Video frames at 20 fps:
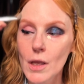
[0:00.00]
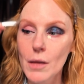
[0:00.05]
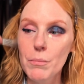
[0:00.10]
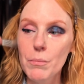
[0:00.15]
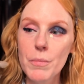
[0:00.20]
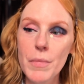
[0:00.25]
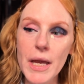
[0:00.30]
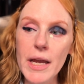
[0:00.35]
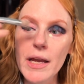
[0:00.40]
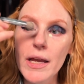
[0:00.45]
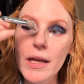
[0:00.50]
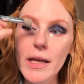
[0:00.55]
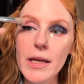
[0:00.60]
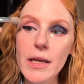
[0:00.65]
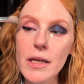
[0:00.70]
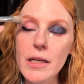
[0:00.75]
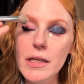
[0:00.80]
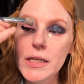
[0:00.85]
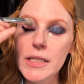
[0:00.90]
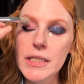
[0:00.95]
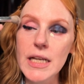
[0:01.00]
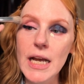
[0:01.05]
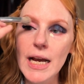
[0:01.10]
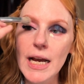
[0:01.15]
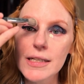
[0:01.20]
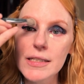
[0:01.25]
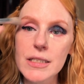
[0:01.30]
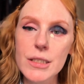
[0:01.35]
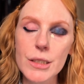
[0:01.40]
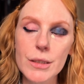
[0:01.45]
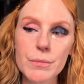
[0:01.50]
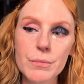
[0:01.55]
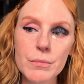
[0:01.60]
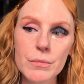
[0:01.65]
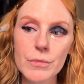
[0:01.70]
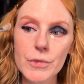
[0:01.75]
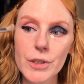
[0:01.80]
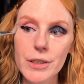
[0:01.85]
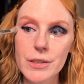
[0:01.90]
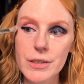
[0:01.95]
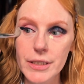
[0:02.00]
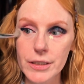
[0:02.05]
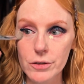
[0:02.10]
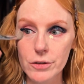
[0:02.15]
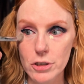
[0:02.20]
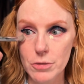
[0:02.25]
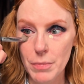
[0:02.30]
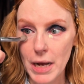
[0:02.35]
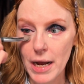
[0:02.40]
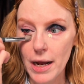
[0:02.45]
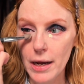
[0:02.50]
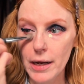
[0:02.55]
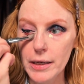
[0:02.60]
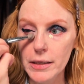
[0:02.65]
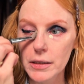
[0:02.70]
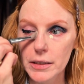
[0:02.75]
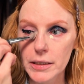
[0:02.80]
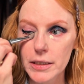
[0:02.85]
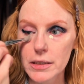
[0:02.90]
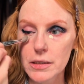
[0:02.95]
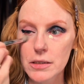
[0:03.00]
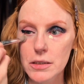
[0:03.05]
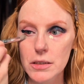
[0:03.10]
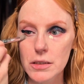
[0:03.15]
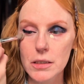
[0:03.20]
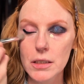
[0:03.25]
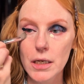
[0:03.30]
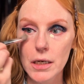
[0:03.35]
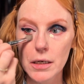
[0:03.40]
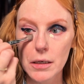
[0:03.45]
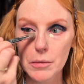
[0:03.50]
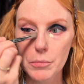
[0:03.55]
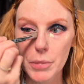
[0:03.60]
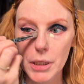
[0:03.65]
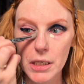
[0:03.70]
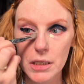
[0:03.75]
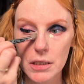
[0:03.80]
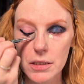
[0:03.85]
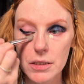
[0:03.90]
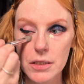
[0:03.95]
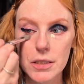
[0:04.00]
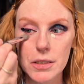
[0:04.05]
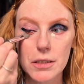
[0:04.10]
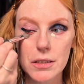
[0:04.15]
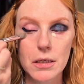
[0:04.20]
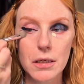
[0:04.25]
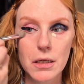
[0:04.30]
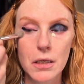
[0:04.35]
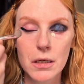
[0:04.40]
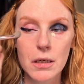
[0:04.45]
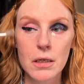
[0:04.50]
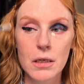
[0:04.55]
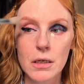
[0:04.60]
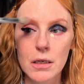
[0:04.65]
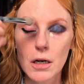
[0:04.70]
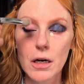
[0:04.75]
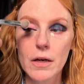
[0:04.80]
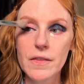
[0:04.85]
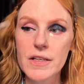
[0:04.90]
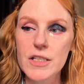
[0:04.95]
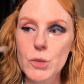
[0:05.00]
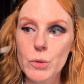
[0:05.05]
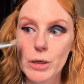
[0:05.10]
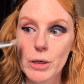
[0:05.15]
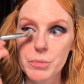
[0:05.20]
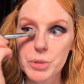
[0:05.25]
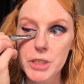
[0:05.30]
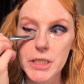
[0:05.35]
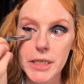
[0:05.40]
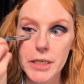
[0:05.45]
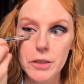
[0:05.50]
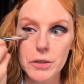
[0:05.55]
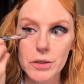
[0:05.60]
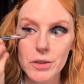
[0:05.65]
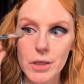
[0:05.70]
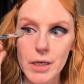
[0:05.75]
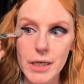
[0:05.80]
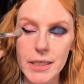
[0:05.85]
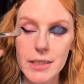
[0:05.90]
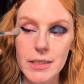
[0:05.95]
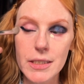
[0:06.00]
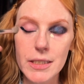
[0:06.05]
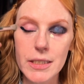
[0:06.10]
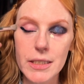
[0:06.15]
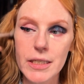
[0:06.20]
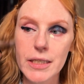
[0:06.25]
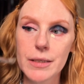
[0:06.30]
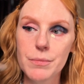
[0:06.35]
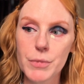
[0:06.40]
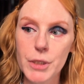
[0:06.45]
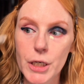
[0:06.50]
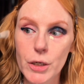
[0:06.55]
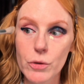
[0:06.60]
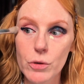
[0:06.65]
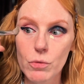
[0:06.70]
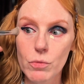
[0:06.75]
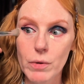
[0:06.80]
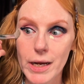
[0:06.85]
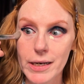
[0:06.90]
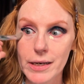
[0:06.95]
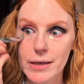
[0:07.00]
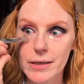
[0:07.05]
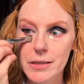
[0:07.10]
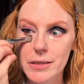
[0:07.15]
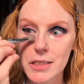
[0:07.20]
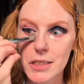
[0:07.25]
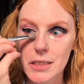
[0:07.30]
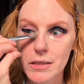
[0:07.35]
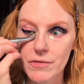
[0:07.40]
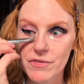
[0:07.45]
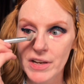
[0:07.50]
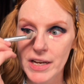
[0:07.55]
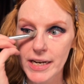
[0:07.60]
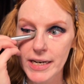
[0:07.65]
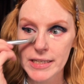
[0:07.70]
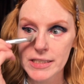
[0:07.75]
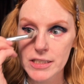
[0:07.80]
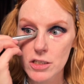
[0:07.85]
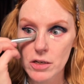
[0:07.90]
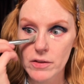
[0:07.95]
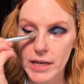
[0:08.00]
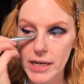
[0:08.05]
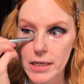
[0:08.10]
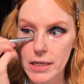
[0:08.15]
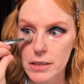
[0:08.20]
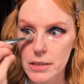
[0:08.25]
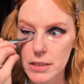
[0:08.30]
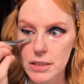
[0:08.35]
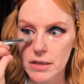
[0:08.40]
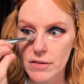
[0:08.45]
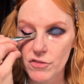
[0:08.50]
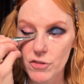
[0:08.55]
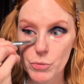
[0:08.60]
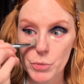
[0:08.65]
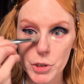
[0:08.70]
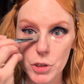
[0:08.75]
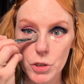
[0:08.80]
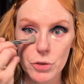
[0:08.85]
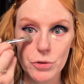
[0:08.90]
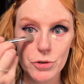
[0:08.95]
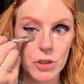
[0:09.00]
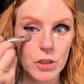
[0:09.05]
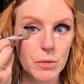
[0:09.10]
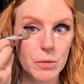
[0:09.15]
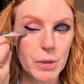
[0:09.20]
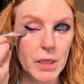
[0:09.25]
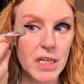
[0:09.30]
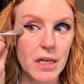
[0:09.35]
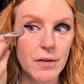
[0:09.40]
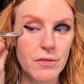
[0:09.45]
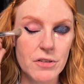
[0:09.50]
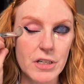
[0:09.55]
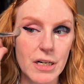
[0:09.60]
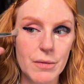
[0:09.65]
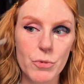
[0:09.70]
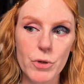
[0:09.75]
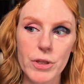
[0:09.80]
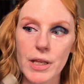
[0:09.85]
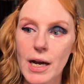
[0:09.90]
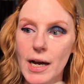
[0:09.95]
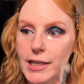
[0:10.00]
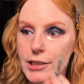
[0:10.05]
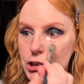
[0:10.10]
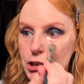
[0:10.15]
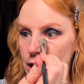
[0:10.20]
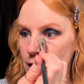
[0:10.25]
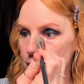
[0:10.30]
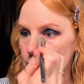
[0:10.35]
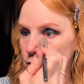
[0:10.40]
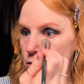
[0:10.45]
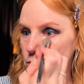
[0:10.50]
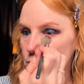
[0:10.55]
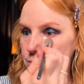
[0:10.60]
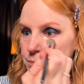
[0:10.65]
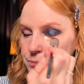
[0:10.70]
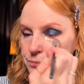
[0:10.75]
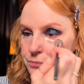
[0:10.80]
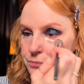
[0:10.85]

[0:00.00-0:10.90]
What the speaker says: May need to add some concealer to my eyelids because on this one in particular, I can see, you know, the redness and the veins and all that kind of stuff that would usually be covered up with eyeshadow.